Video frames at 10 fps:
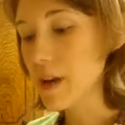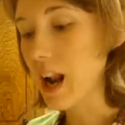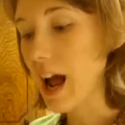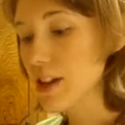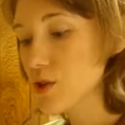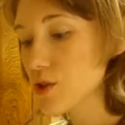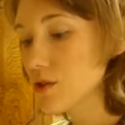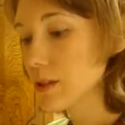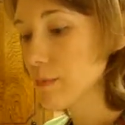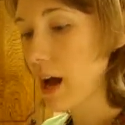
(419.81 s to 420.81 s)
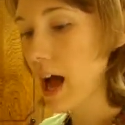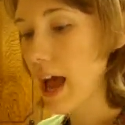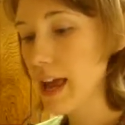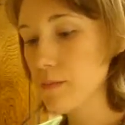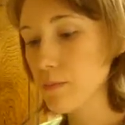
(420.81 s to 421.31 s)
But I usually
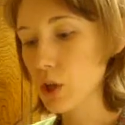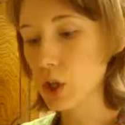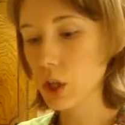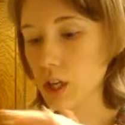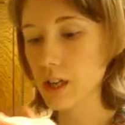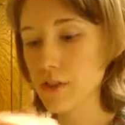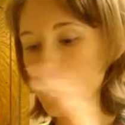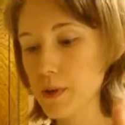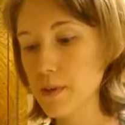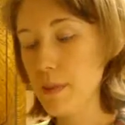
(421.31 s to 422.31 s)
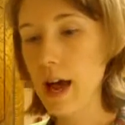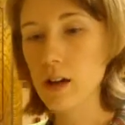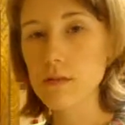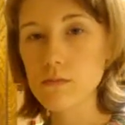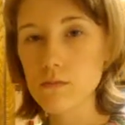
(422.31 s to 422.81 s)
buy bulk a
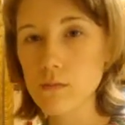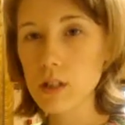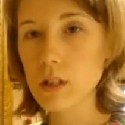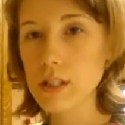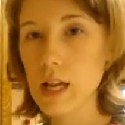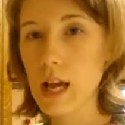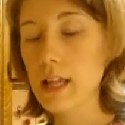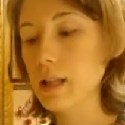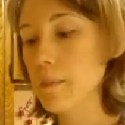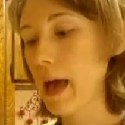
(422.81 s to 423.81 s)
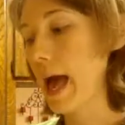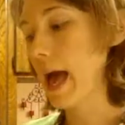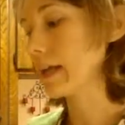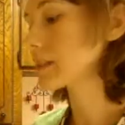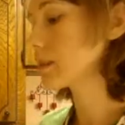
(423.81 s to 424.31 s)
3-pound really tightly
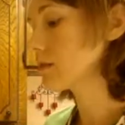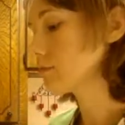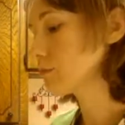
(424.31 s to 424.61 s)
packed